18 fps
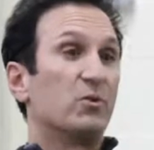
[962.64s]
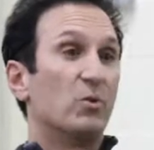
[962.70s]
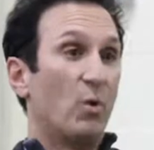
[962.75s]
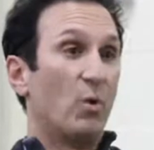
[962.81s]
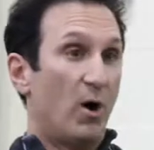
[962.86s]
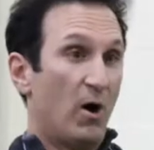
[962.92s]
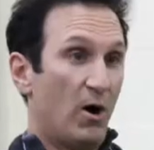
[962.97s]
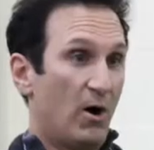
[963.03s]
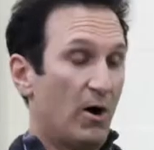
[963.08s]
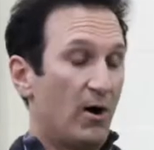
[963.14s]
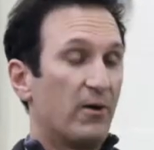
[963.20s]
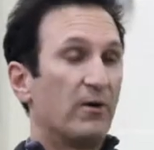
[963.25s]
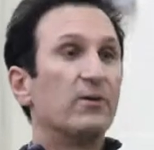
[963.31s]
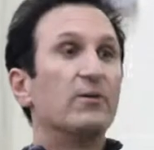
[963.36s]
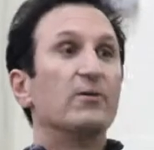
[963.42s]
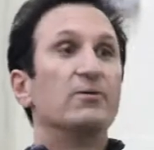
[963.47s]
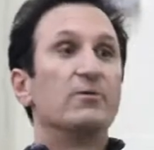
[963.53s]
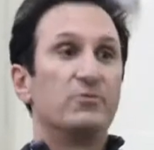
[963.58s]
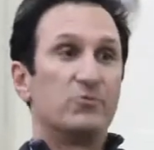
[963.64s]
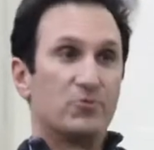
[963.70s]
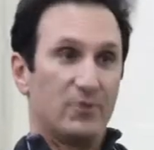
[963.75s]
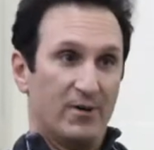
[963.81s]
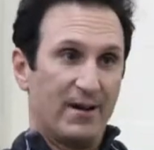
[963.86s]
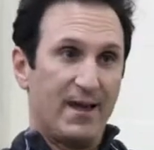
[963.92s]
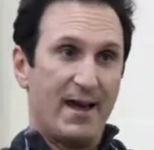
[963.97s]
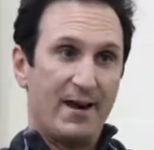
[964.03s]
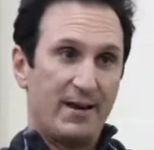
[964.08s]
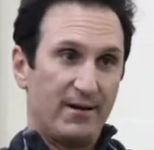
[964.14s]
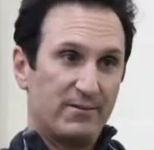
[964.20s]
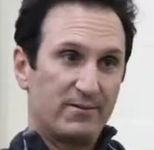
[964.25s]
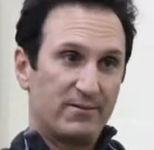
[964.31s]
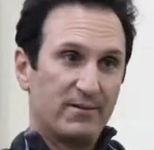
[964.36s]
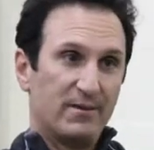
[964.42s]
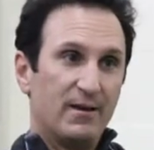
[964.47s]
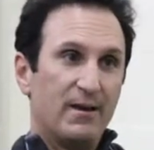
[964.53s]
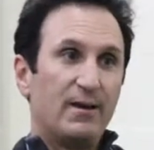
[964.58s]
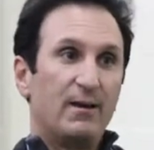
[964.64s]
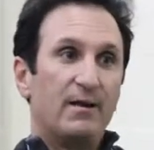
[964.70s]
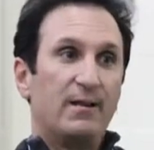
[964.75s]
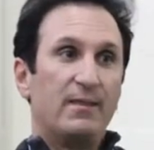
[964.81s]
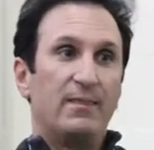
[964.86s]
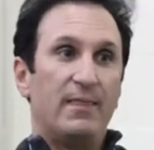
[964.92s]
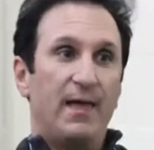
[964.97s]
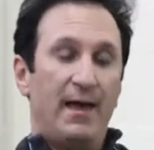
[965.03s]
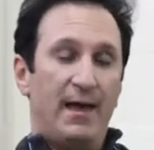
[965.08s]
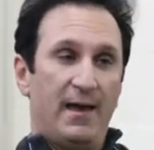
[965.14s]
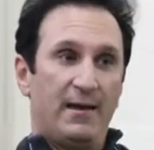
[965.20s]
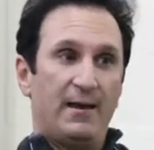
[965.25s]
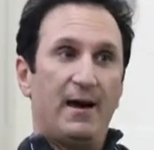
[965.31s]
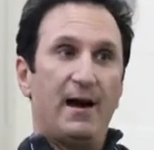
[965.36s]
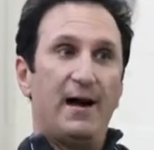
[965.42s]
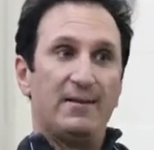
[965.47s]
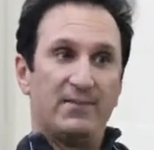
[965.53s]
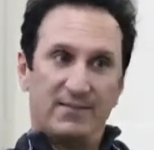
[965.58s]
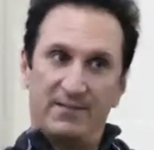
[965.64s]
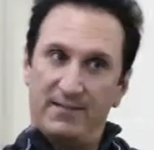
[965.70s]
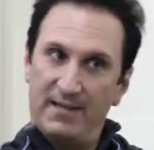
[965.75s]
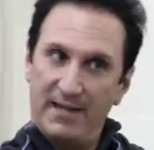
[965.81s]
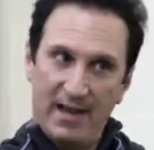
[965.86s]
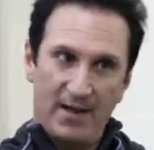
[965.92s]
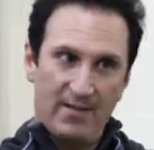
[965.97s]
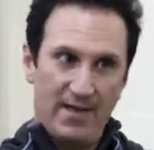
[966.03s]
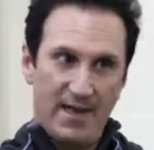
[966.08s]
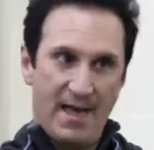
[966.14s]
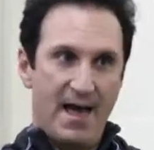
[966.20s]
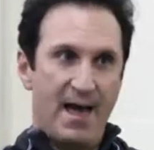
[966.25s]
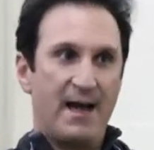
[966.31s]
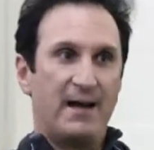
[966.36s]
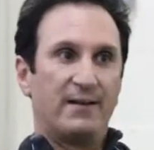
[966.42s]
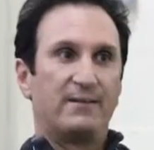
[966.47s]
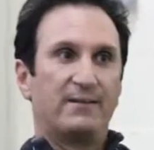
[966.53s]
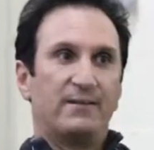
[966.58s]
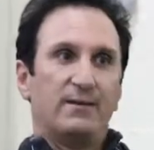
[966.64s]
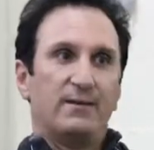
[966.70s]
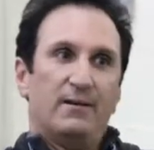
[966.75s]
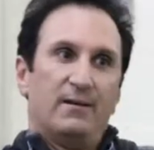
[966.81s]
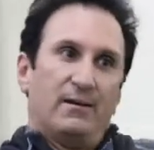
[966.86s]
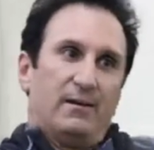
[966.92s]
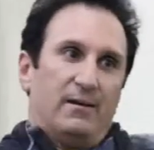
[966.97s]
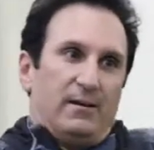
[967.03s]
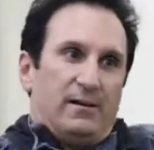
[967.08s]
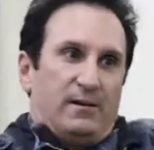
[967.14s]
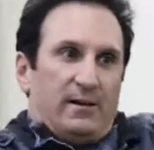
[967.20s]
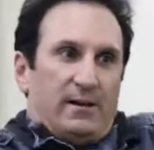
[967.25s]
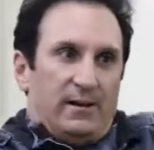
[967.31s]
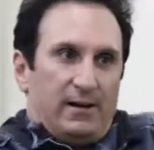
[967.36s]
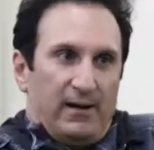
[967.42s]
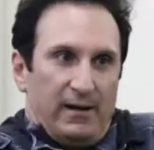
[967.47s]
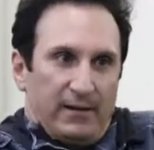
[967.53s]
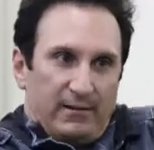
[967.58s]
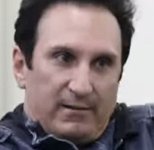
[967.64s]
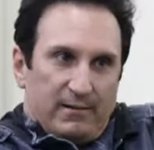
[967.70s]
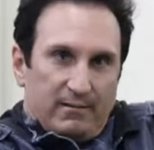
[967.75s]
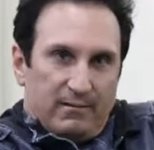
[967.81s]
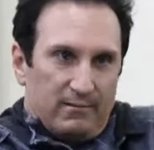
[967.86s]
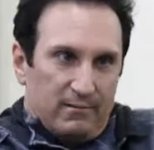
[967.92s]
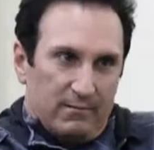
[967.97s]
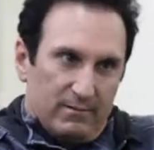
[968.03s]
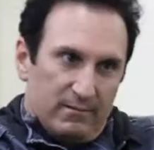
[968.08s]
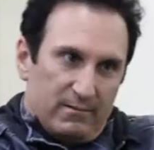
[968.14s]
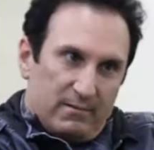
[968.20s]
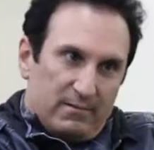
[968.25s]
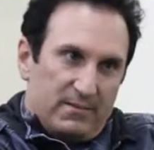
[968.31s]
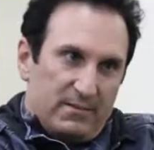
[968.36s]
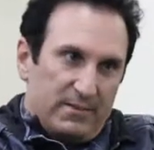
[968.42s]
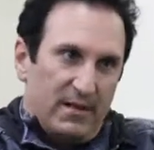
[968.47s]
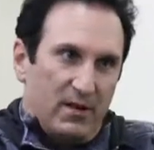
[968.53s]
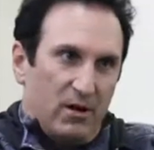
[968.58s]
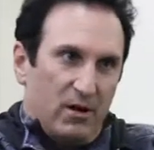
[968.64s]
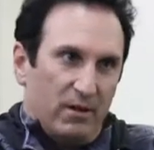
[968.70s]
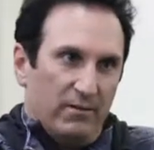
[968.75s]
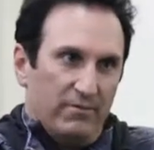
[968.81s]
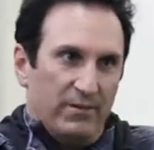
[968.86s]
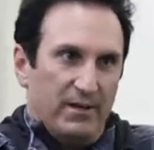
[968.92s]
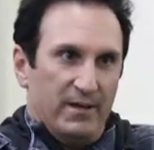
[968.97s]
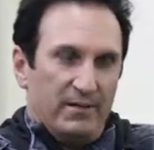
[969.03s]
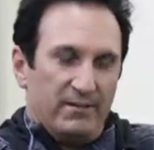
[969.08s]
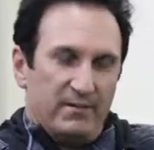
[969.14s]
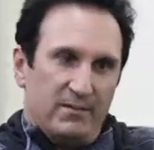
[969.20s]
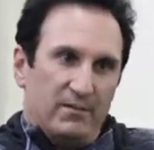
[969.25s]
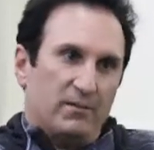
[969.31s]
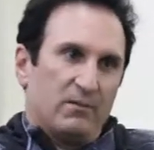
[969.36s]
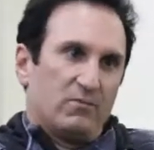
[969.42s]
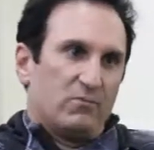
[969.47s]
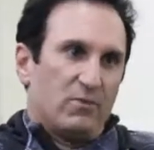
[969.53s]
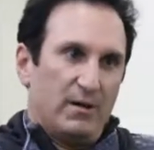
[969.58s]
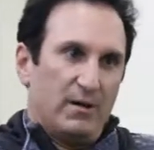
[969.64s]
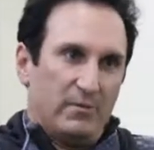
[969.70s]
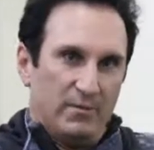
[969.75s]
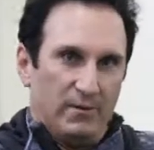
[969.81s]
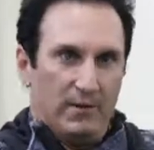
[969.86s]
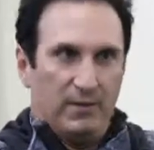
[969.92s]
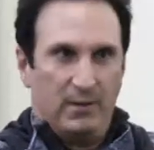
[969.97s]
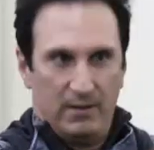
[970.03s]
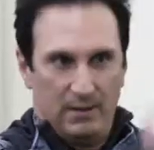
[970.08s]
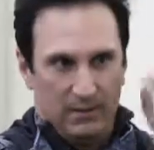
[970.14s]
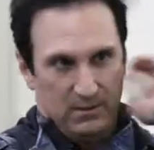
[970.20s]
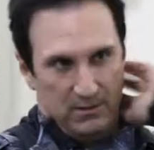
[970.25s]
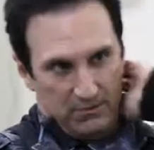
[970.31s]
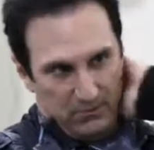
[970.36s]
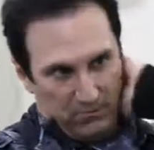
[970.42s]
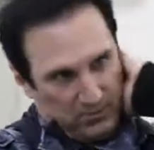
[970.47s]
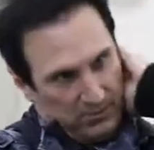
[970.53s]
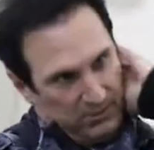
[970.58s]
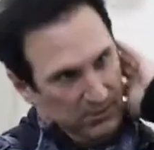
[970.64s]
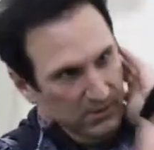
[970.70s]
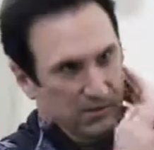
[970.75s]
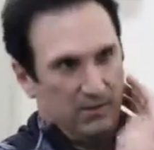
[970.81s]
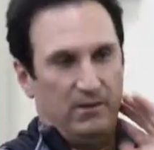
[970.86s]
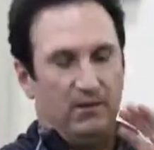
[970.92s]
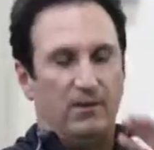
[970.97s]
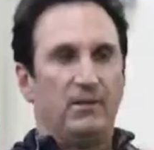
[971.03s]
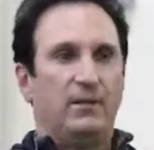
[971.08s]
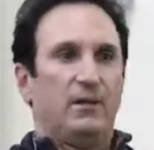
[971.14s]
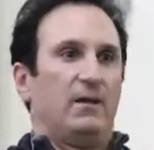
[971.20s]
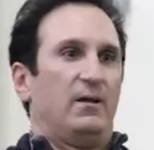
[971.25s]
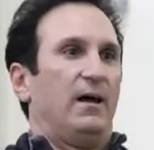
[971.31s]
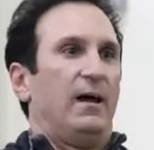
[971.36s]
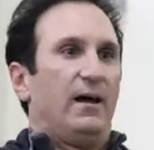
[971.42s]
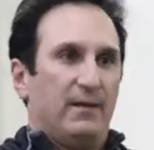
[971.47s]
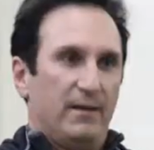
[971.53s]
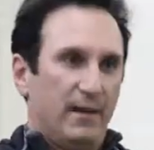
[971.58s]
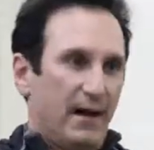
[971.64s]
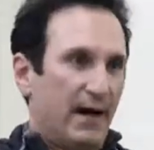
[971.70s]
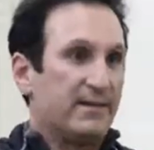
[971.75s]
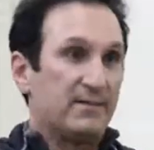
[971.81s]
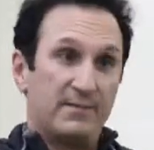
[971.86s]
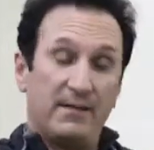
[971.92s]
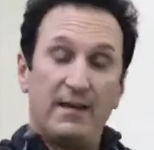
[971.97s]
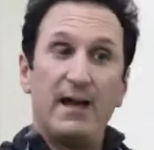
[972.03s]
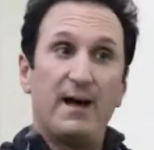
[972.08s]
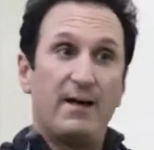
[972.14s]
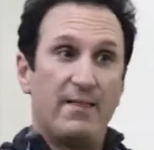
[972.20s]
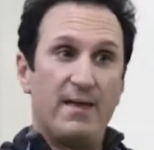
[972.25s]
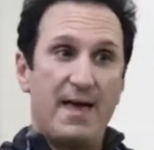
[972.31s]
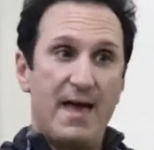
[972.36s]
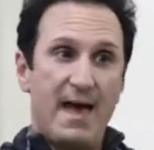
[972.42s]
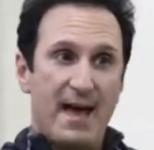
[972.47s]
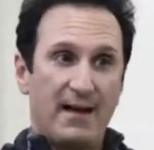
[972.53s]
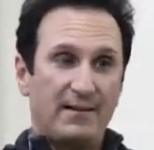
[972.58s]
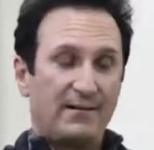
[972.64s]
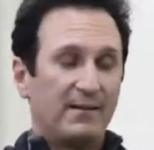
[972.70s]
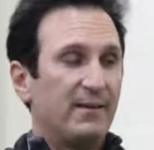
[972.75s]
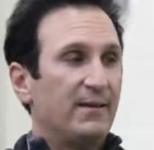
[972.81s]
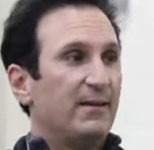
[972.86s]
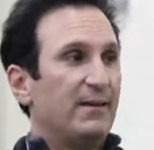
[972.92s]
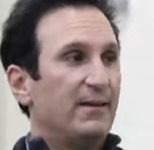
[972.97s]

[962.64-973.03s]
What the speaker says: who are drug addicts, and I see how they act. I see all of this and the rubbing and I see how they act,